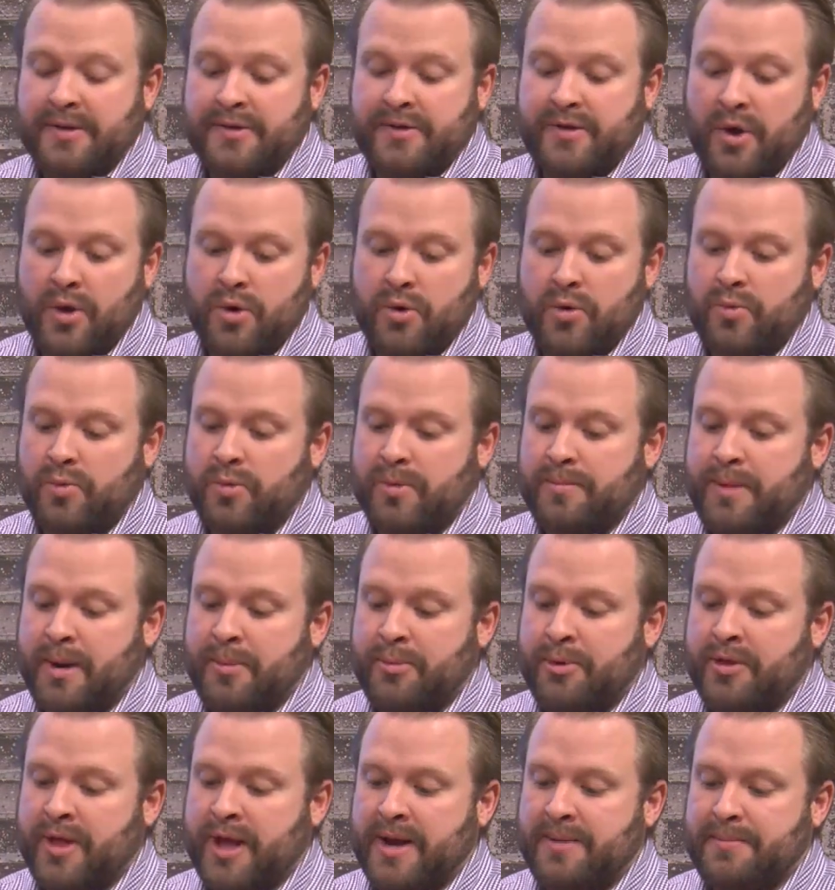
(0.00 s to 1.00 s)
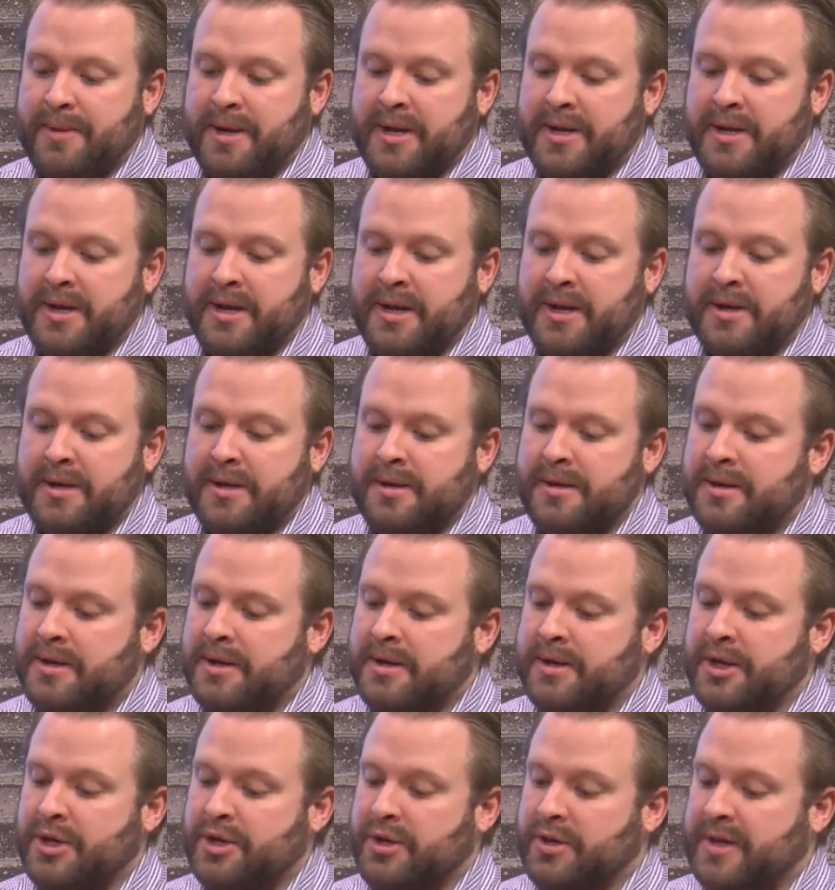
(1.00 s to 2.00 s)
so Memory Lane Media
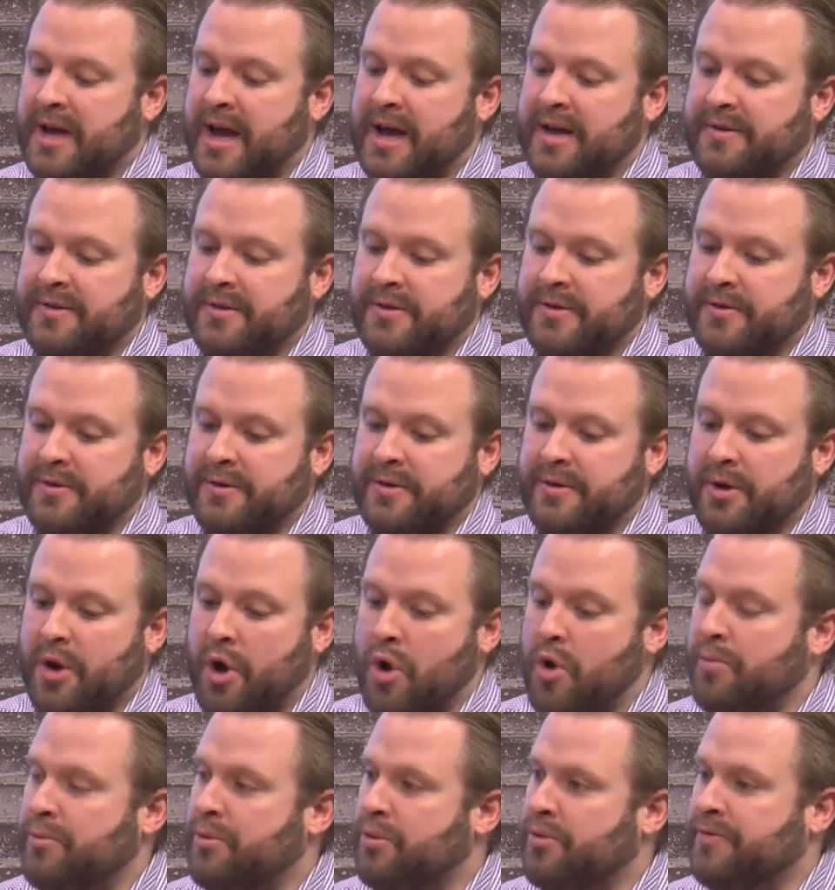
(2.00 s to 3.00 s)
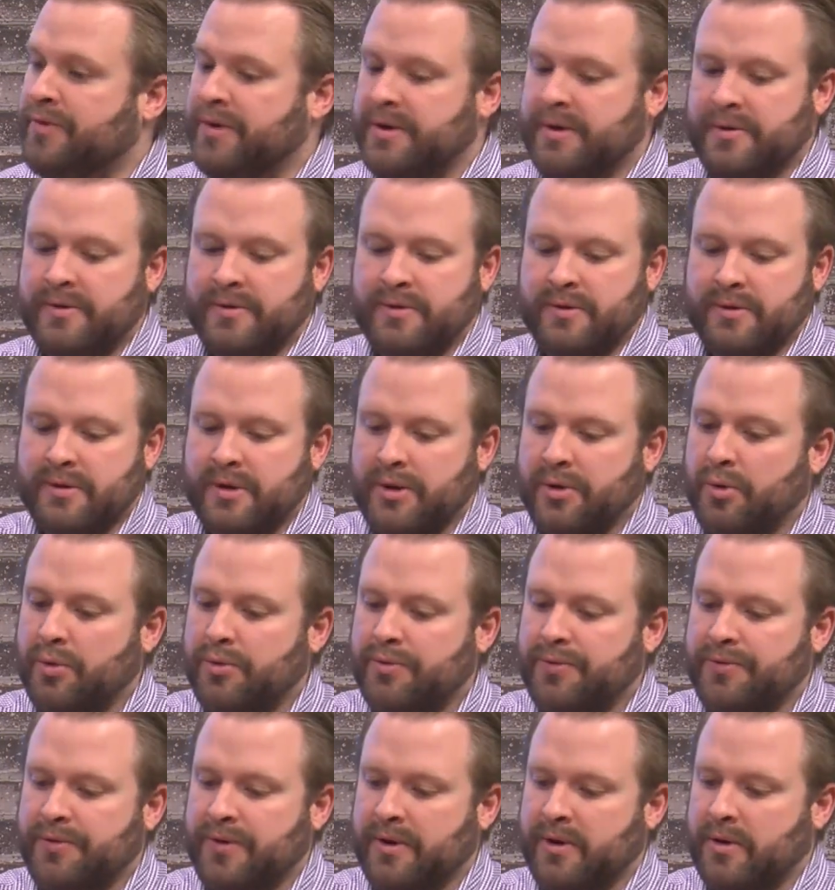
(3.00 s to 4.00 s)
digitizes home movies and
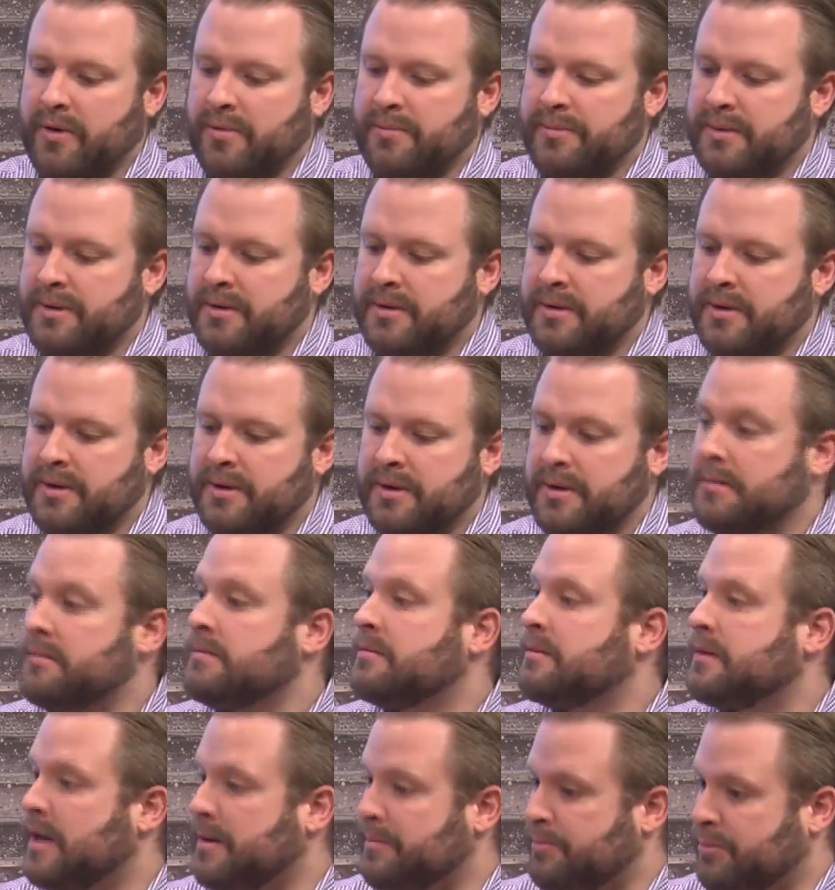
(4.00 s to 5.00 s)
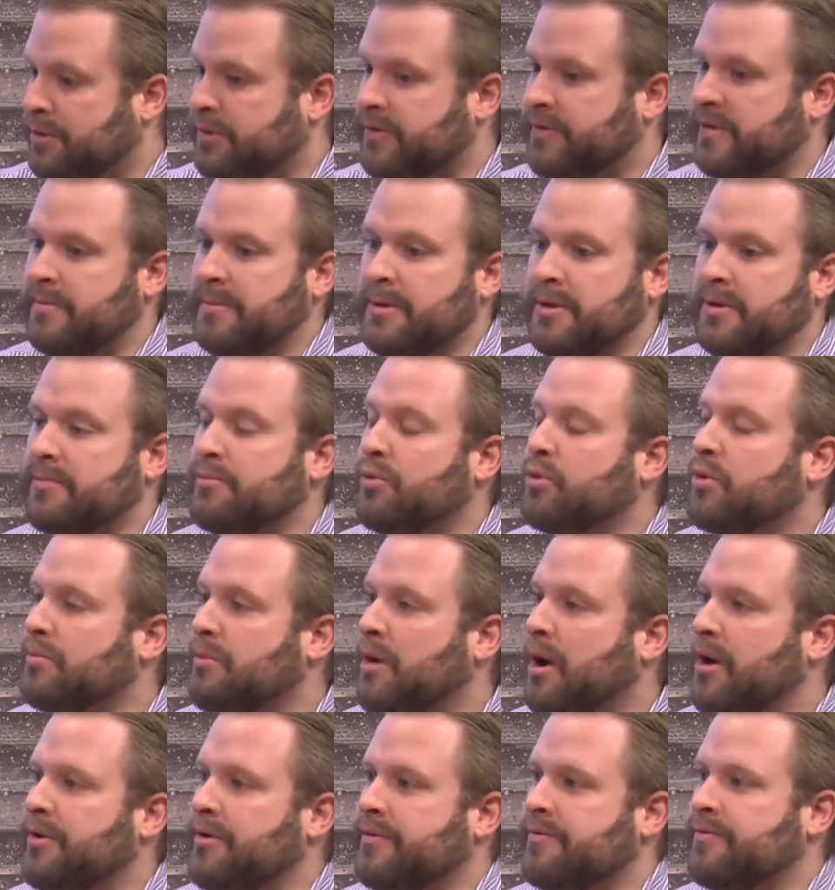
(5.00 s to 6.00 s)
old film and puts them into more
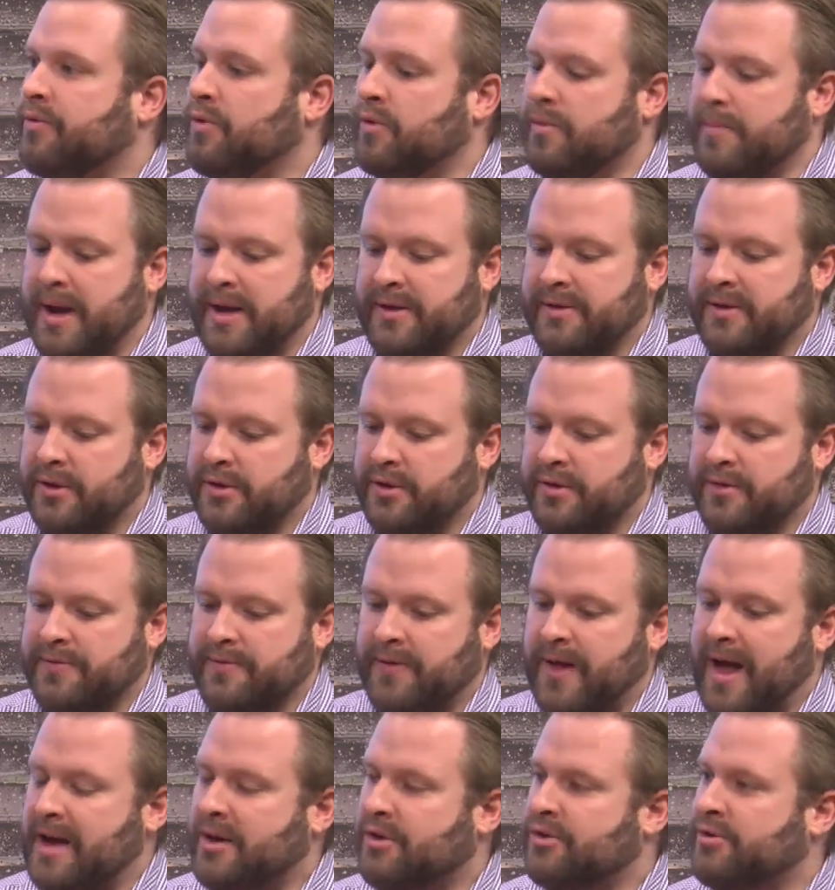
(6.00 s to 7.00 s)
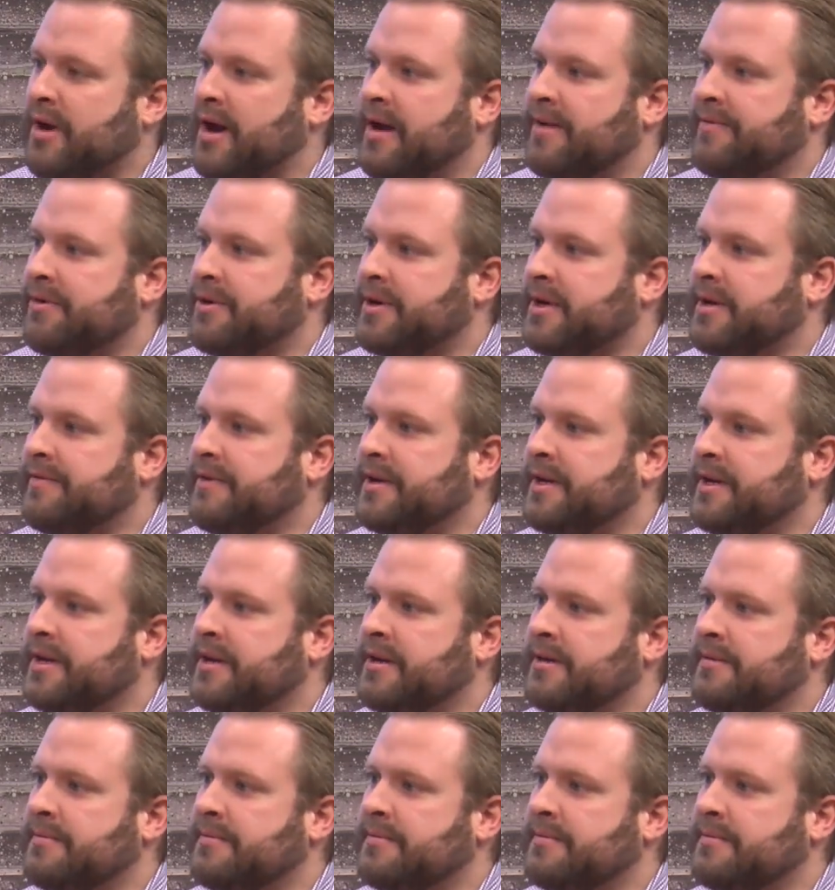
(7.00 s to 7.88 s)
modern formats such as flash drive or D V D.